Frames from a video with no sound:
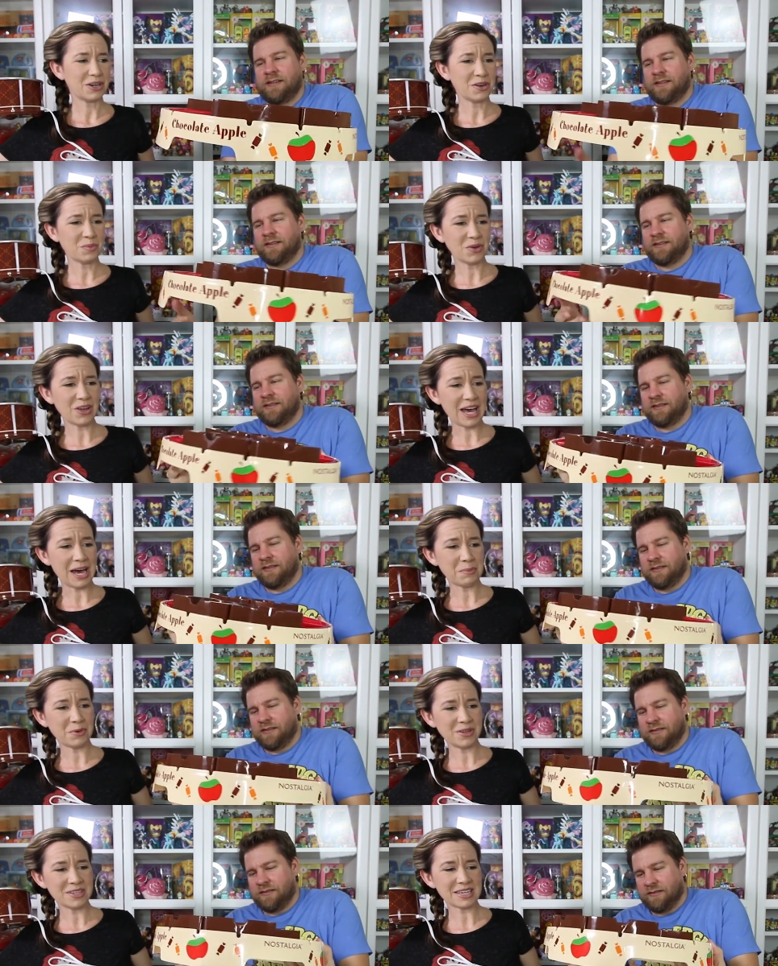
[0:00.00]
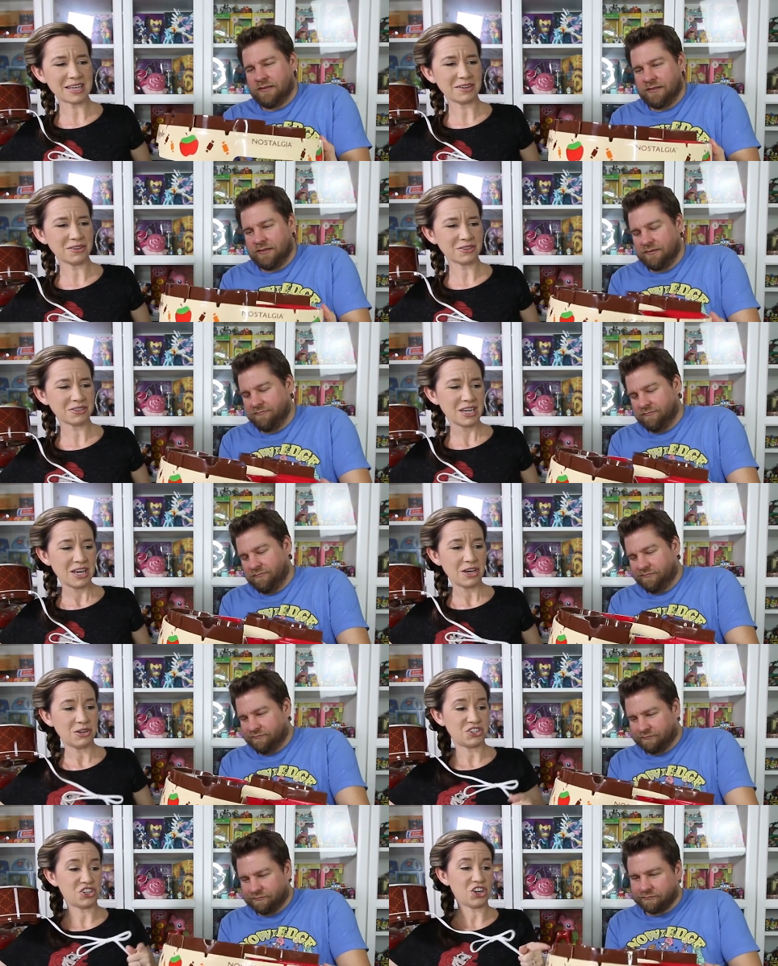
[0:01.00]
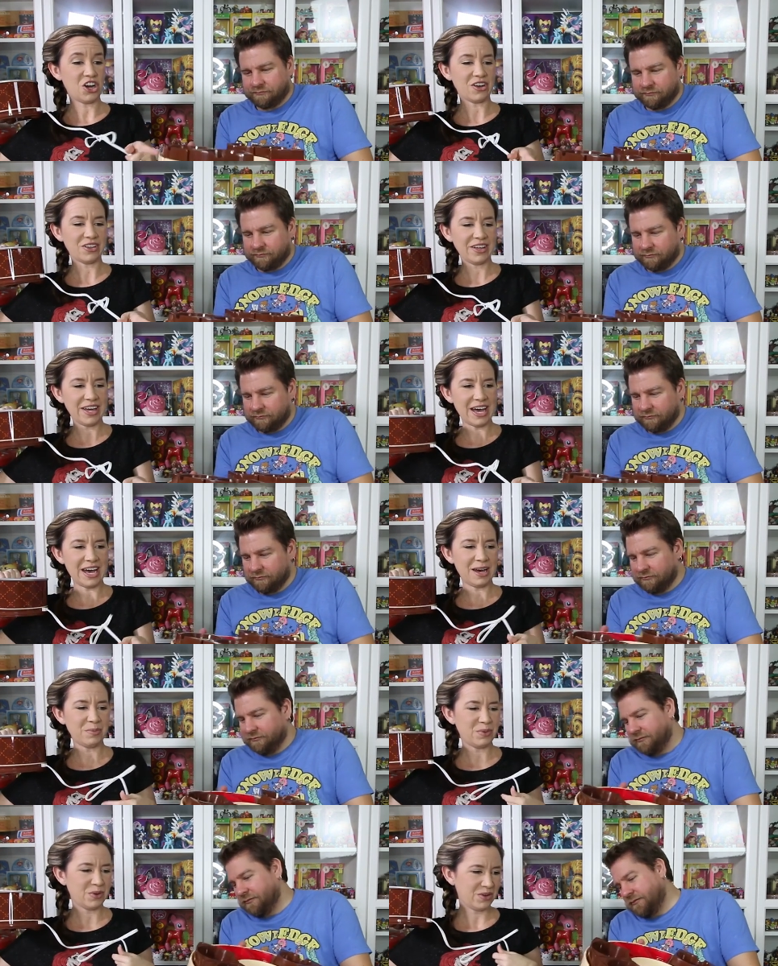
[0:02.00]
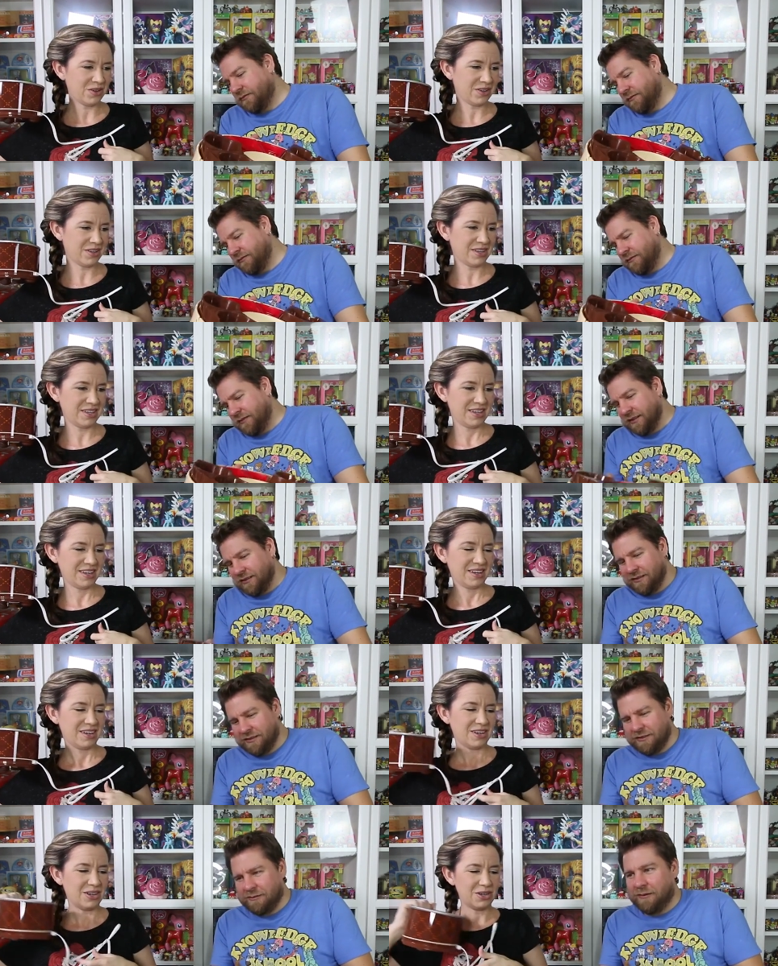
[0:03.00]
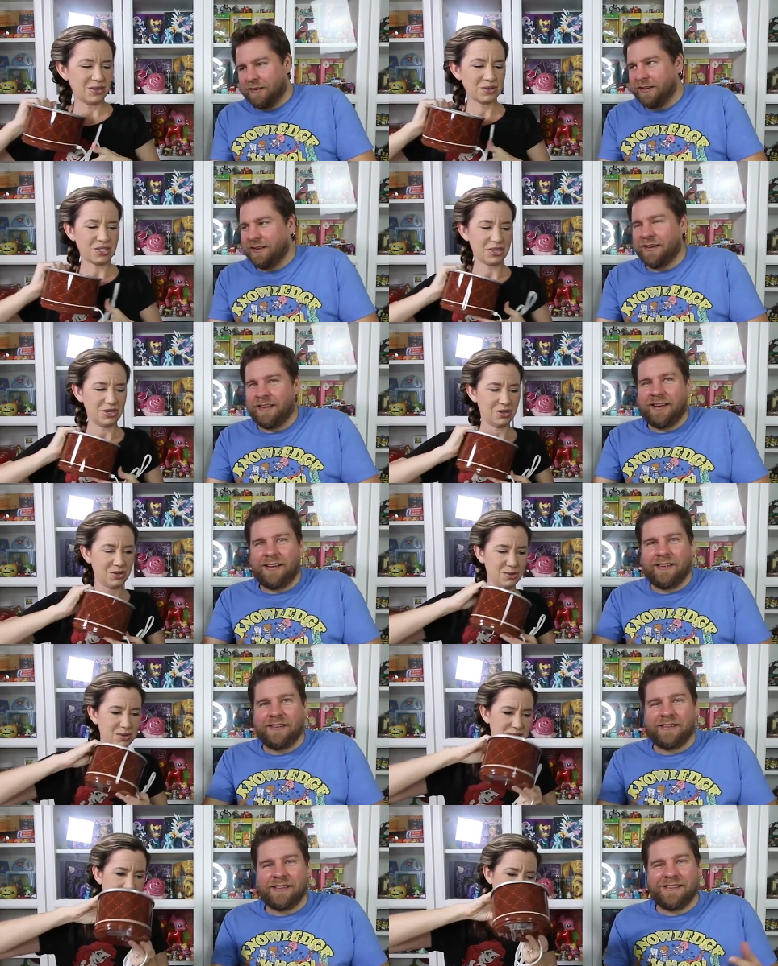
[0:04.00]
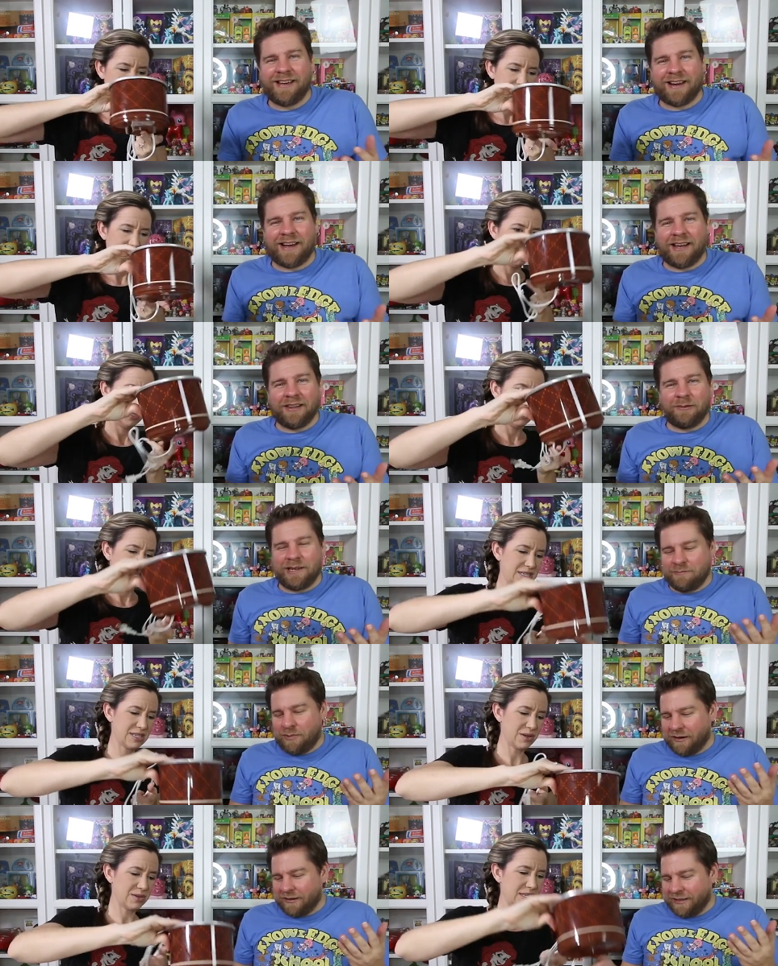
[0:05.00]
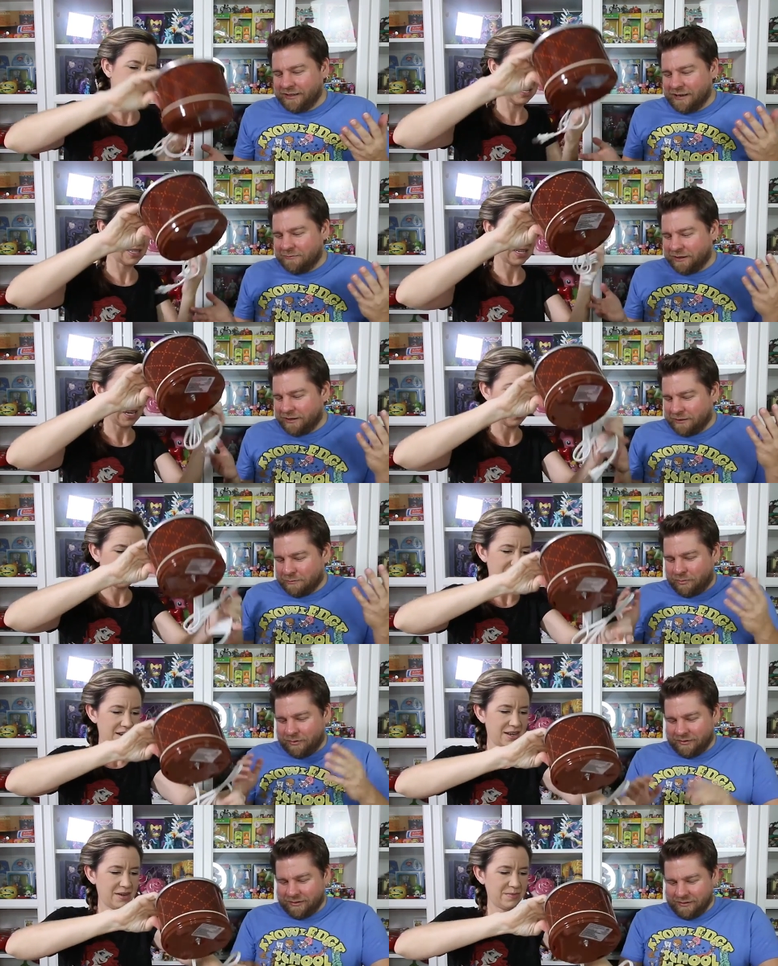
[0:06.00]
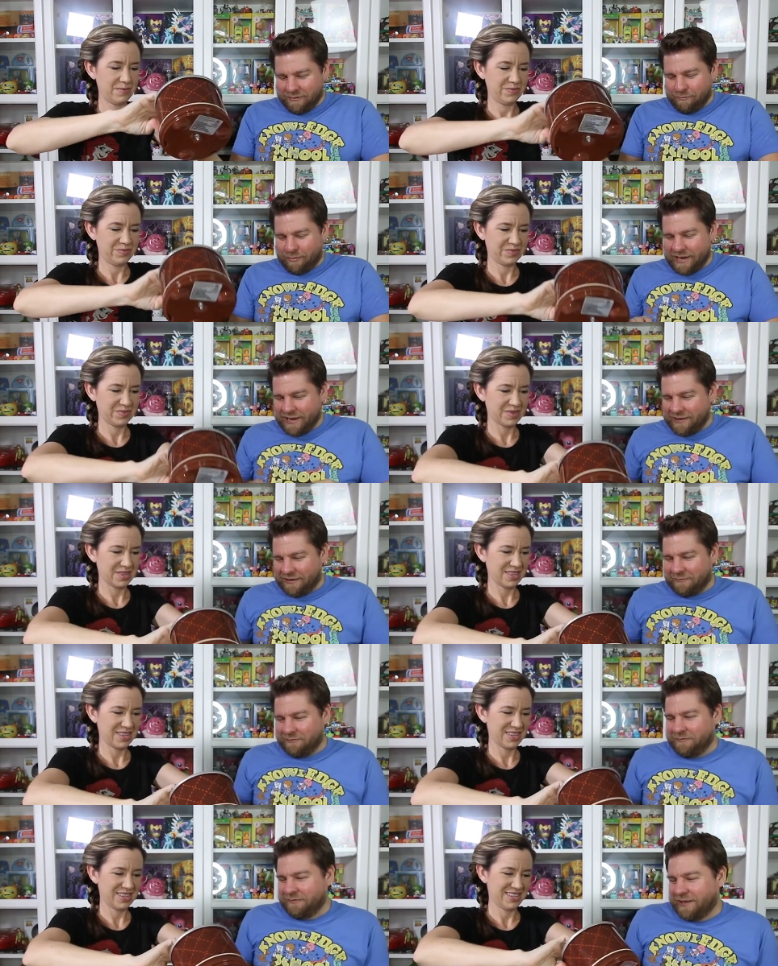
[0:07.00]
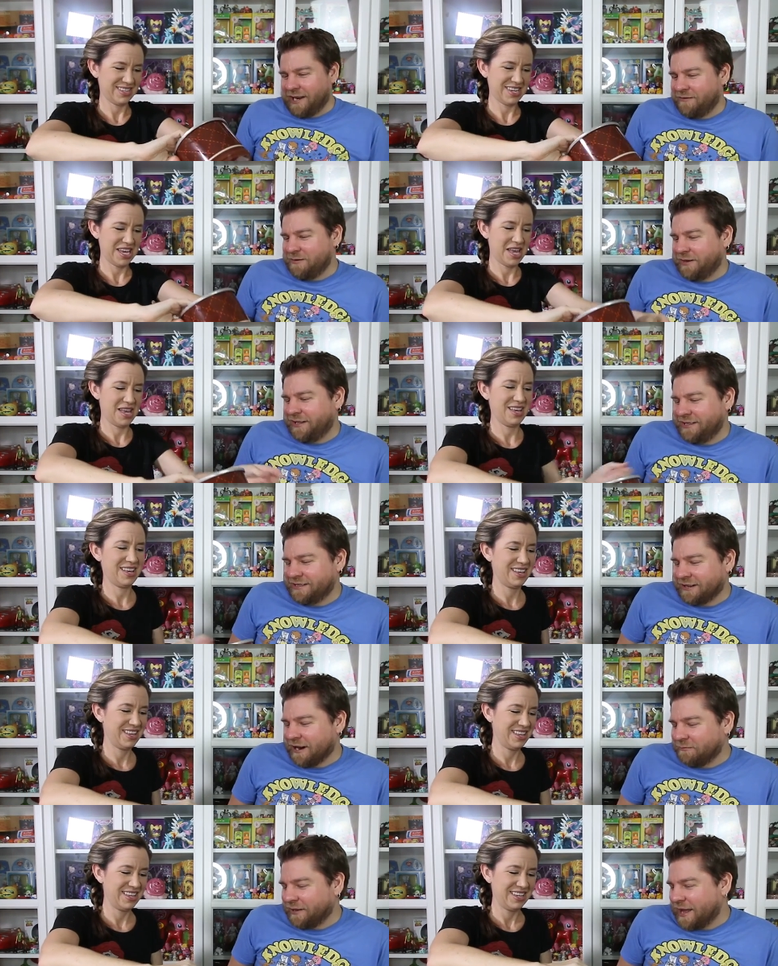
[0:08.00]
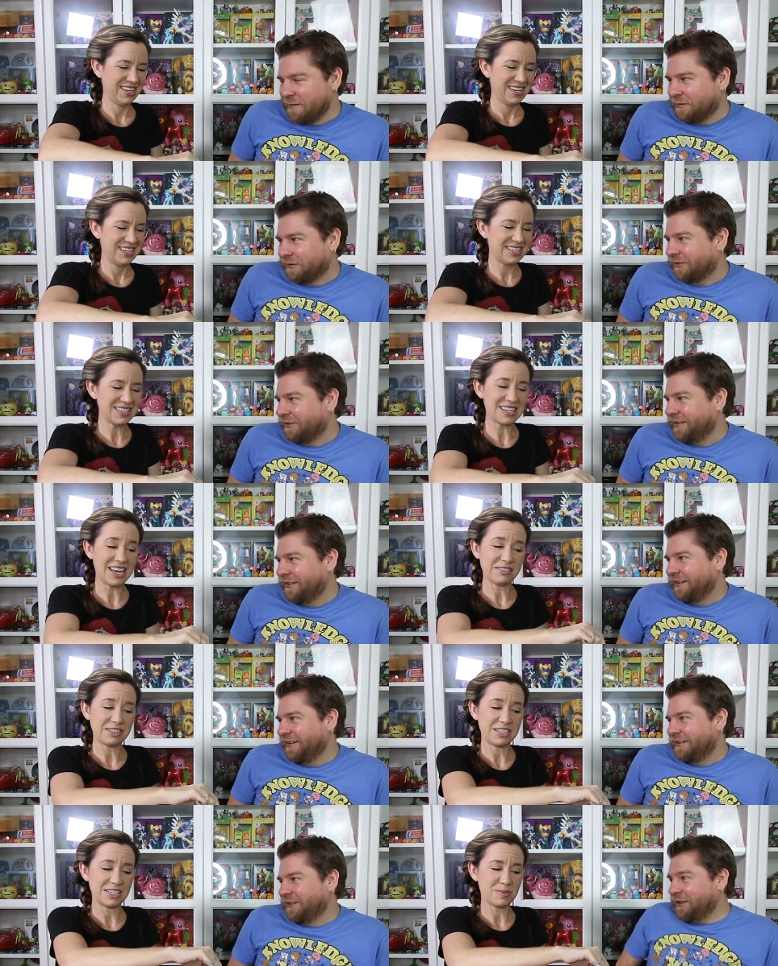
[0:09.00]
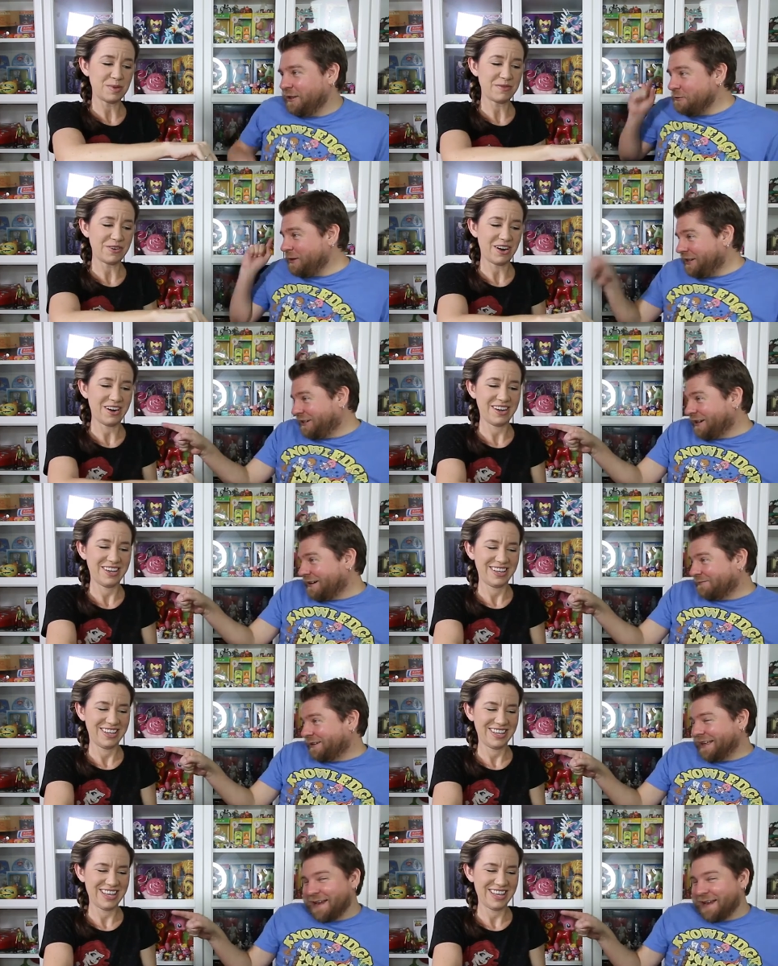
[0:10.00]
Speaker 1: Caramel apple and it's got a little a chocolate apple. So oh, cute.
Speaker 2: You got a Halloween it's party coming up. Bam! Everybody gets caramel apples. It doesn't have to just. You get a caramel